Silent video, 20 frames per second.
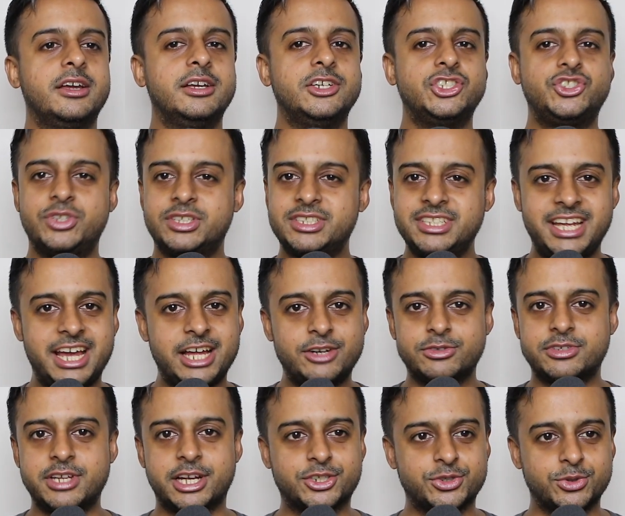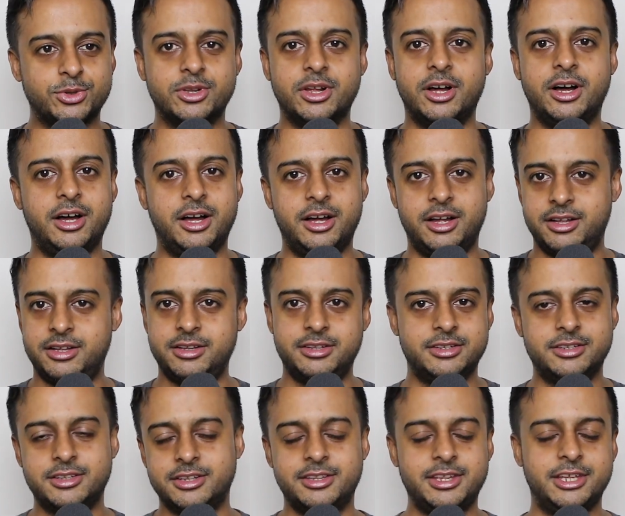Strictly heterosexual
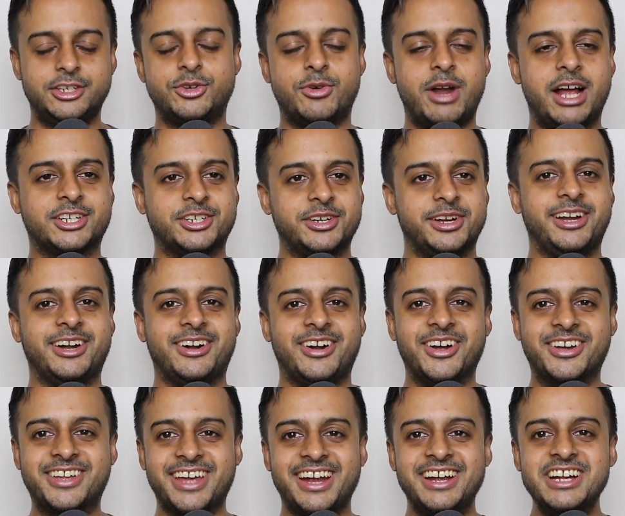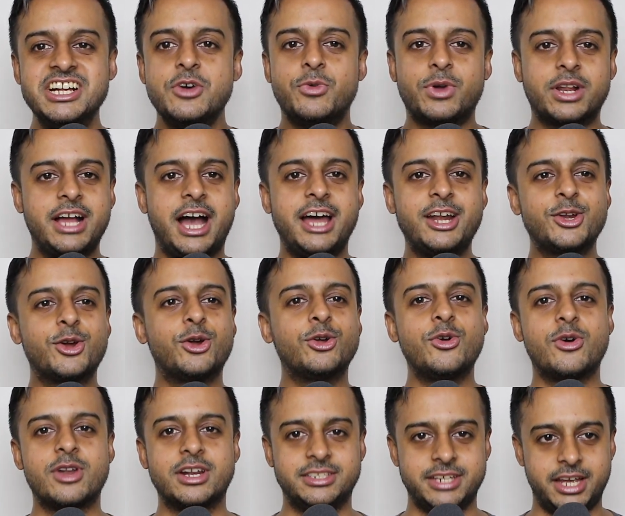interaction here, okay? When a guy and a girl
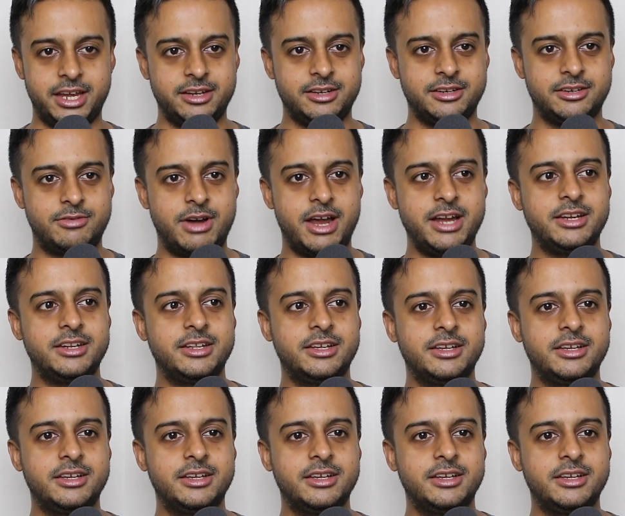go on a date, right?